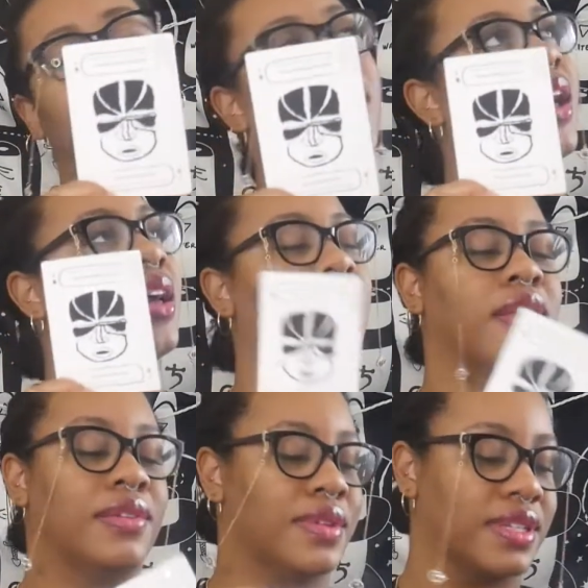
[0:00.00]
I
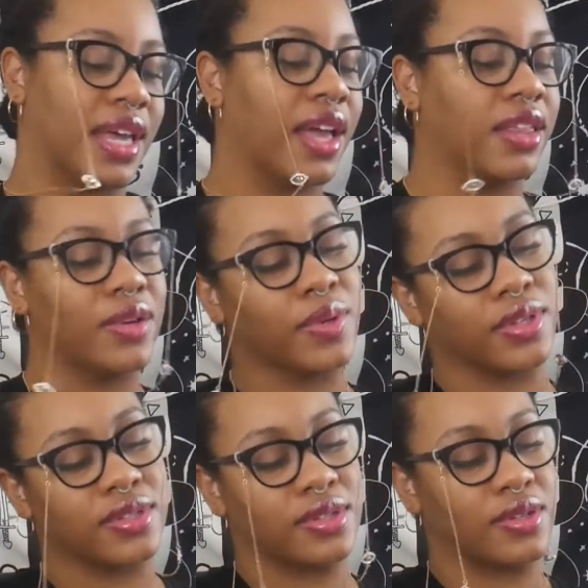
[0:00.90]
know exactly where
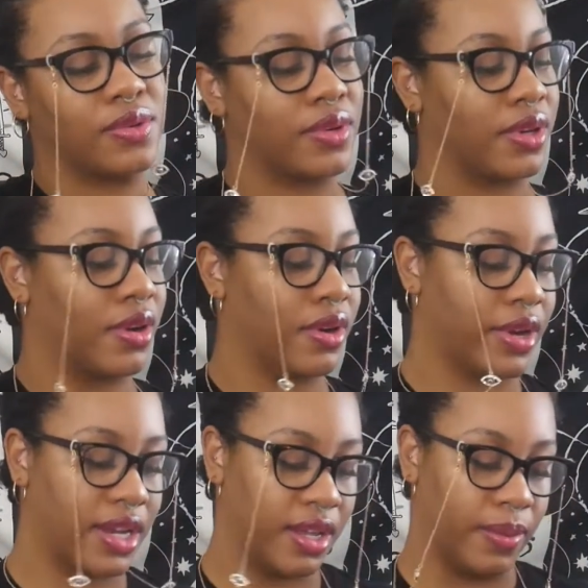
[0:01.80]
this is going
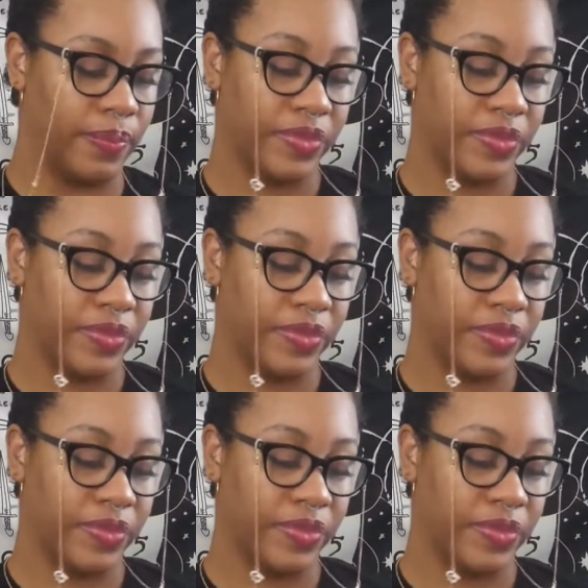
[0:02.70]
already.